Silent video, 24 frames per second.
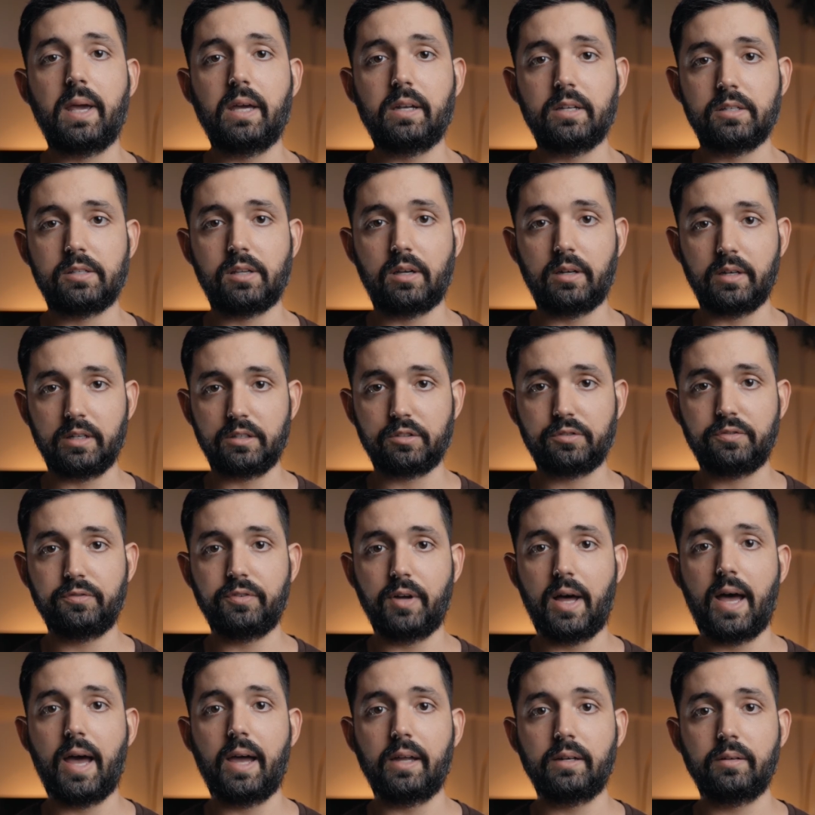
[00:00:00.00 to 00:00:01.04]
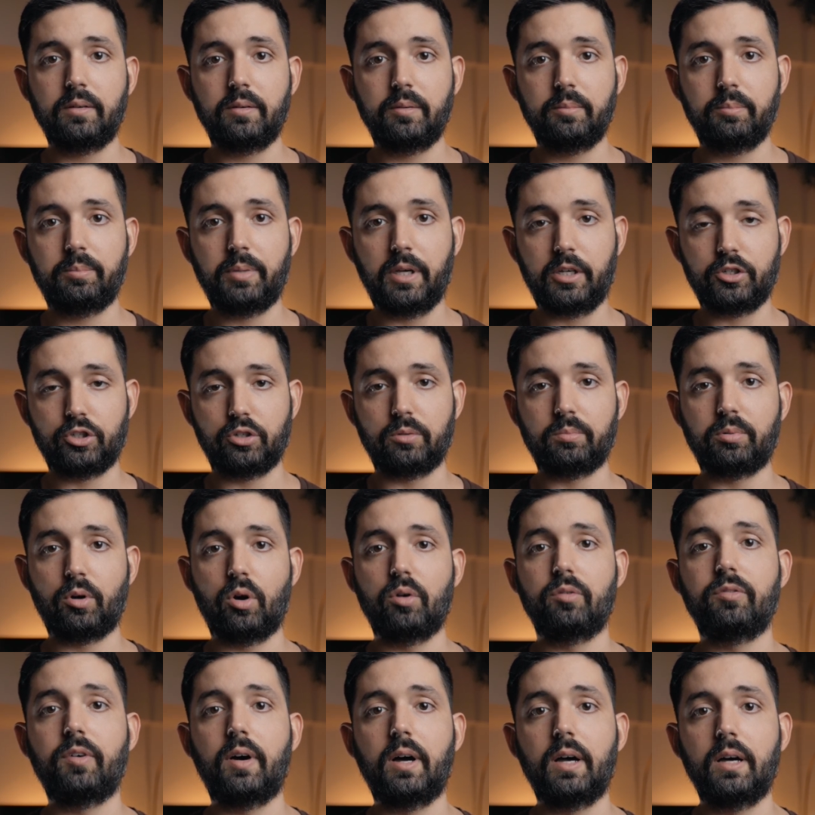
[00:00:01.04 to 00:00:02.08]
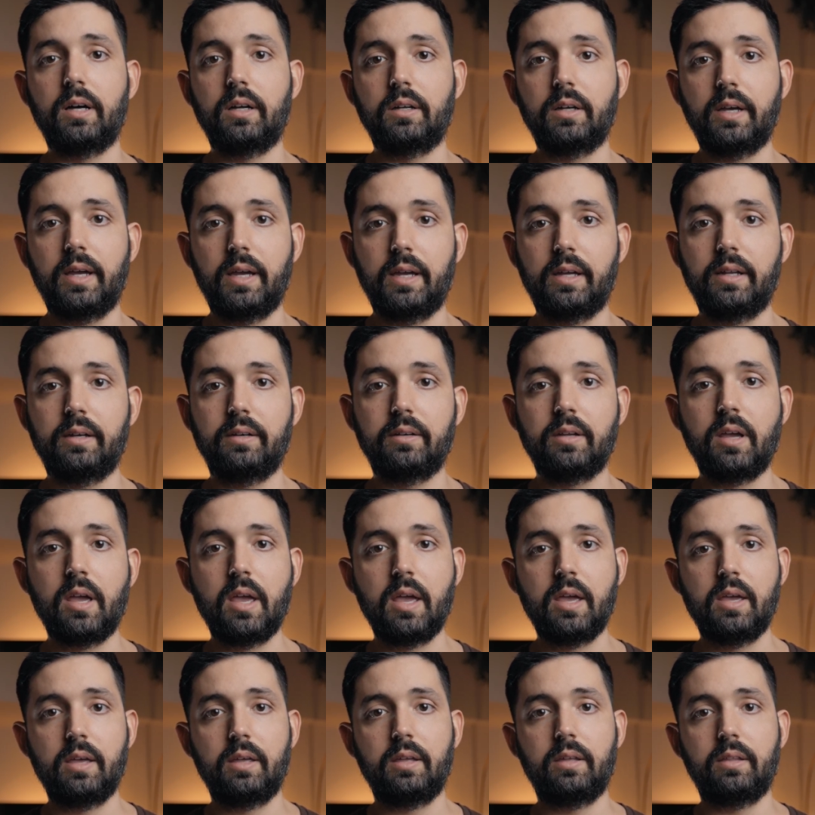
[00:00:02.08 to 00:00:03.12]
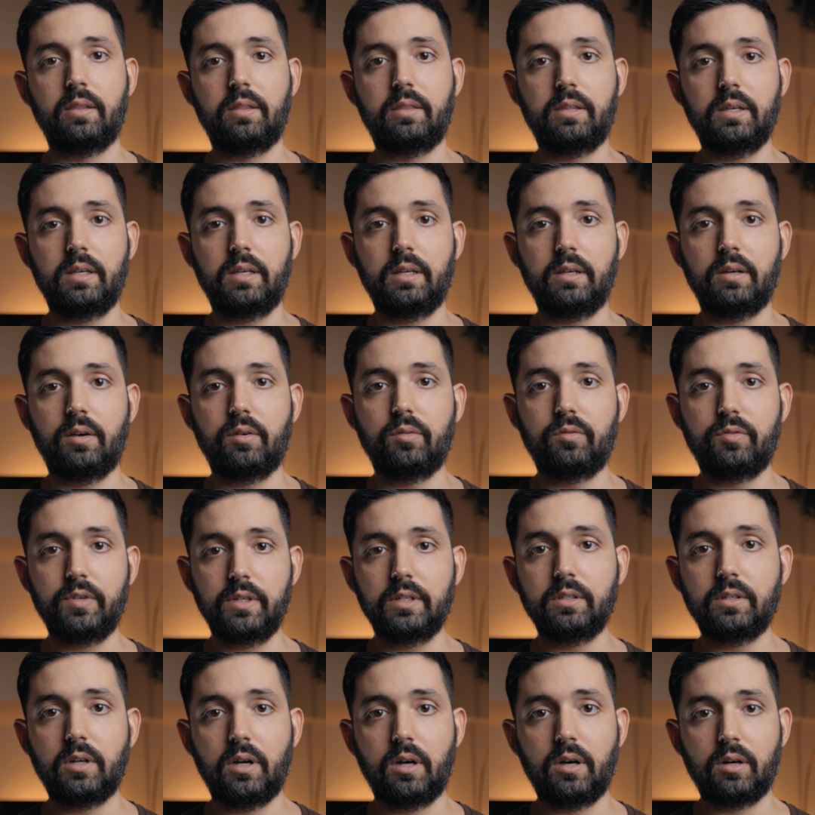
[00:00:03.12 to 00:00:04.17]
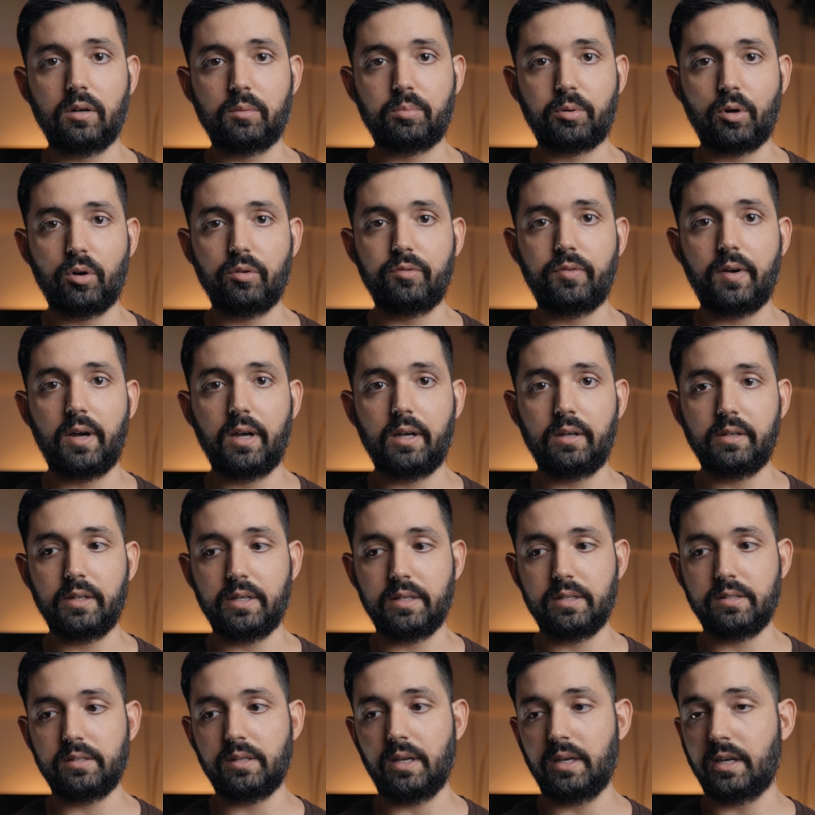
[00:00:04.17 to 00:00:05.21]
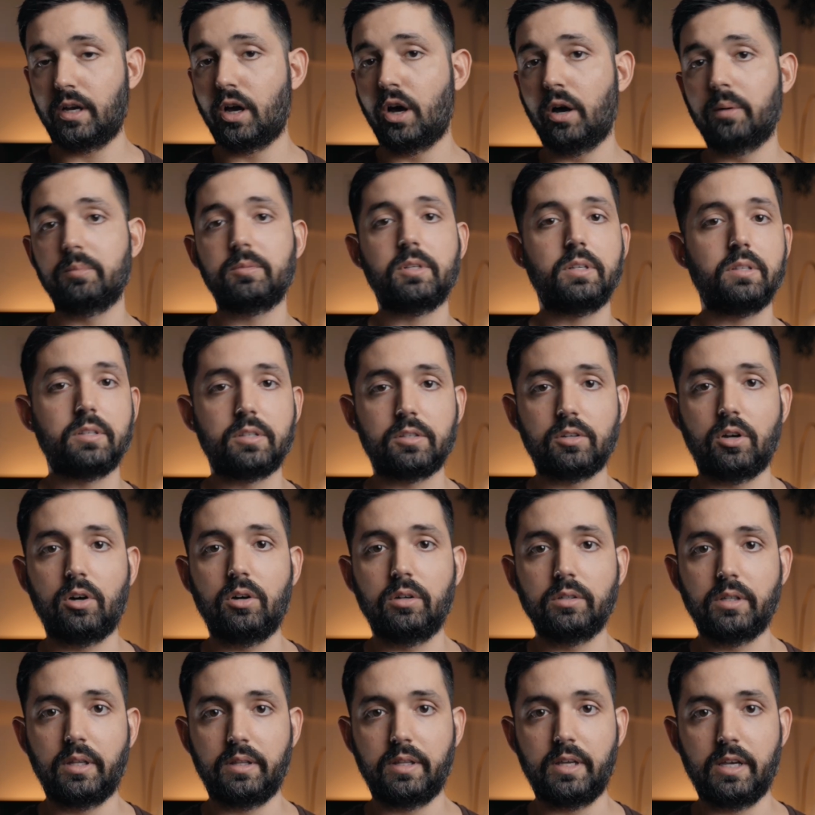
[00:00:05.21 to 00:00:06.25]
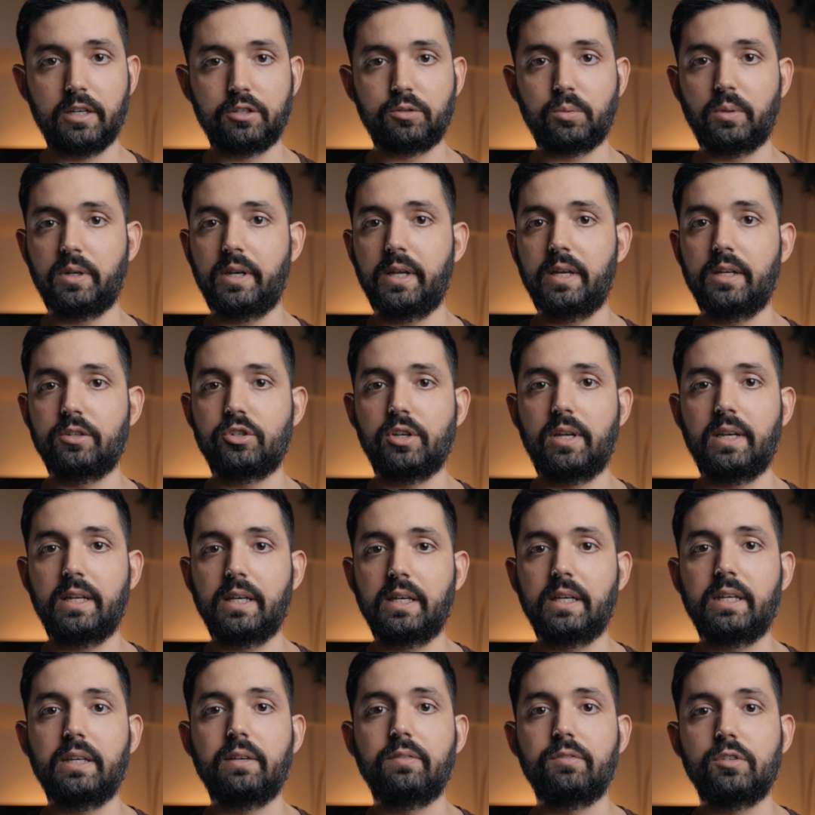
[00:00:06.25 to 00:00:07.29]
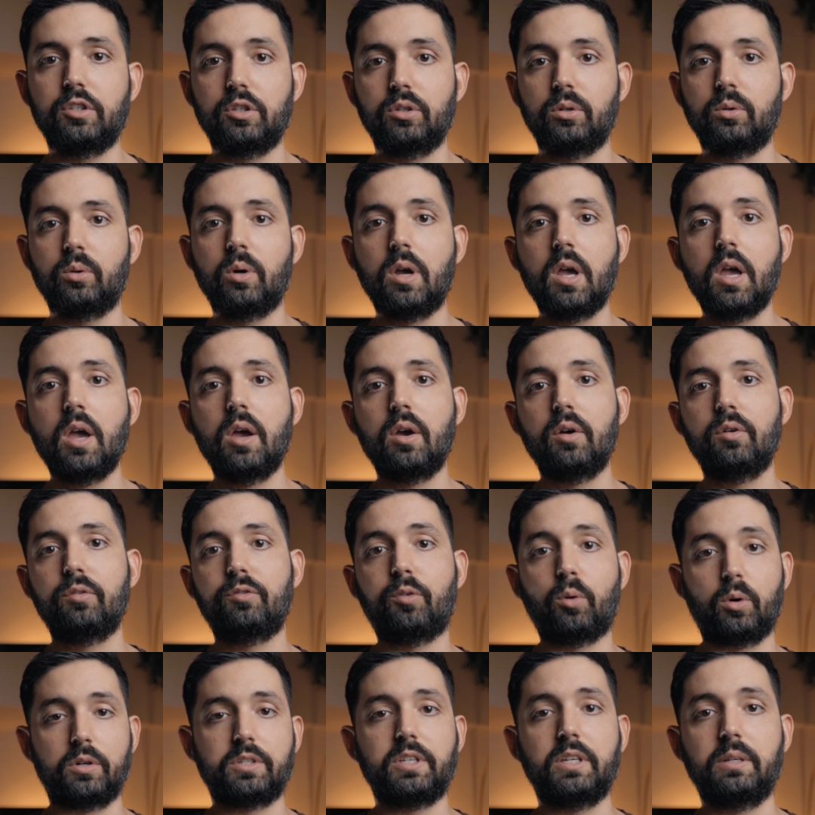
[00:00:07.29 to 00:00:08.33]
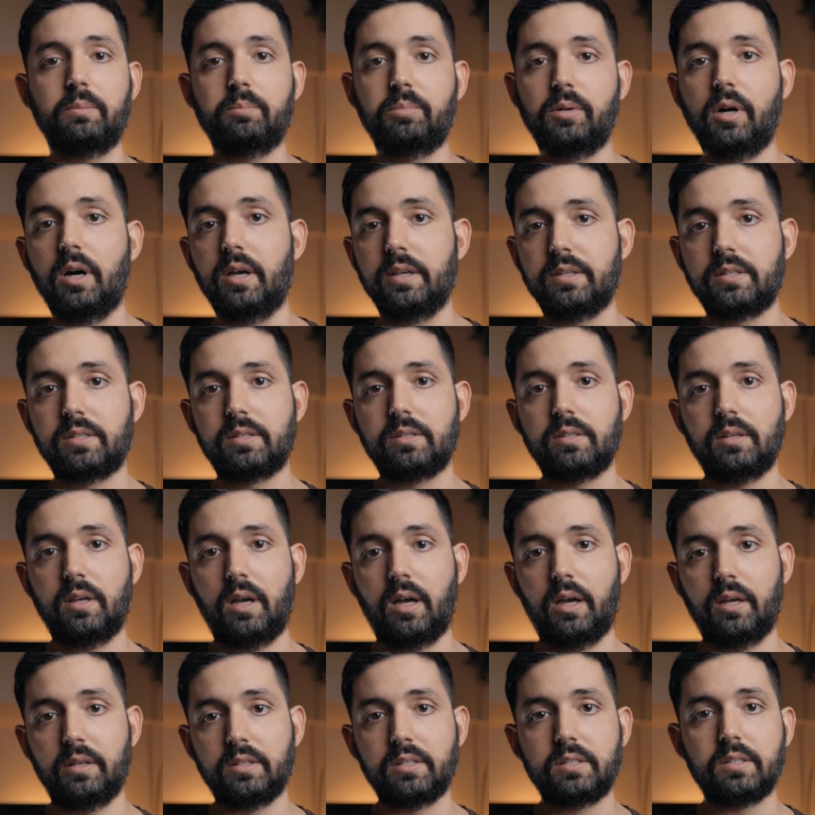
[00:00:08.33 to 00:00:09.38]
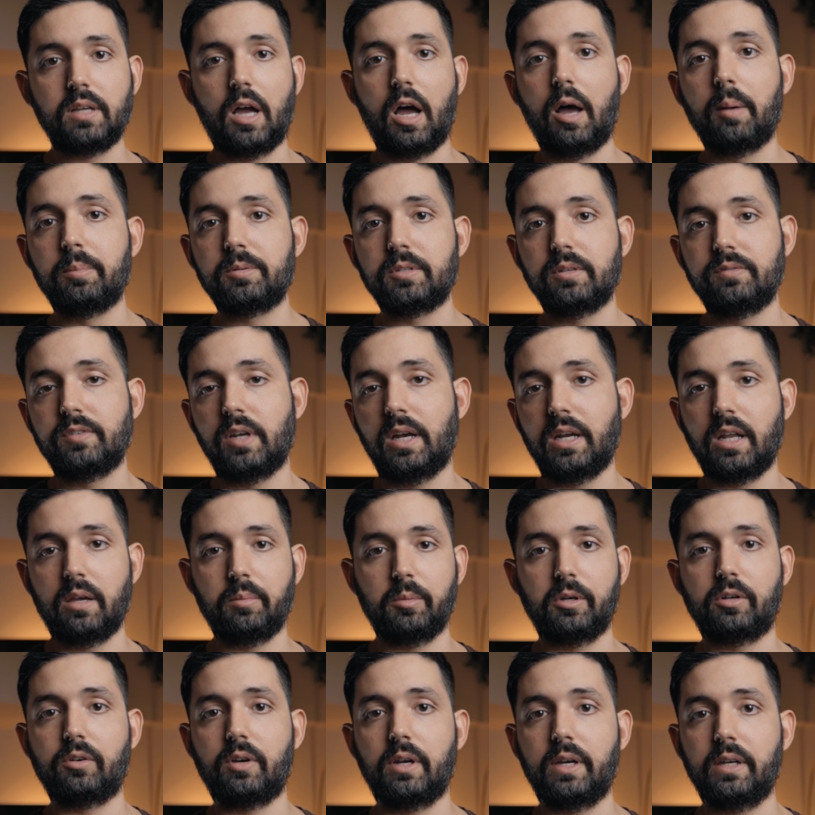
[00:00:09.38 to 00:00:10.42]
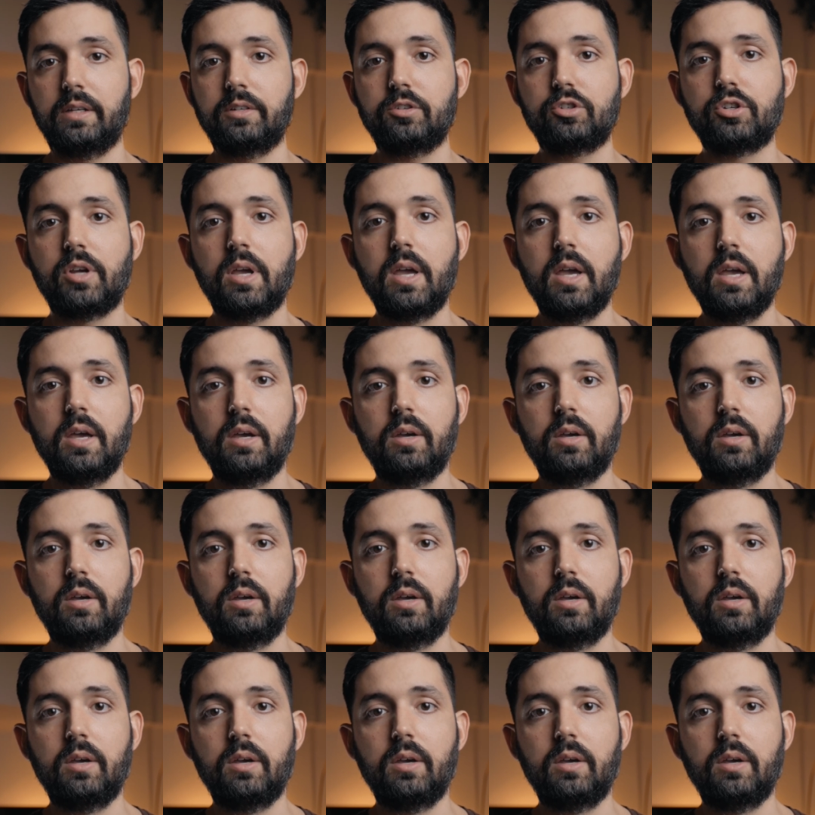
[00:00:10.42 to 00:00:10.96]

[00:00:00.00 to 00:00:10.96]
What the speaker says: Panasonic's flat picture profile, and the vlog profile it comes installed on the S1H, and it gives you 14 plus stops of dynamic range,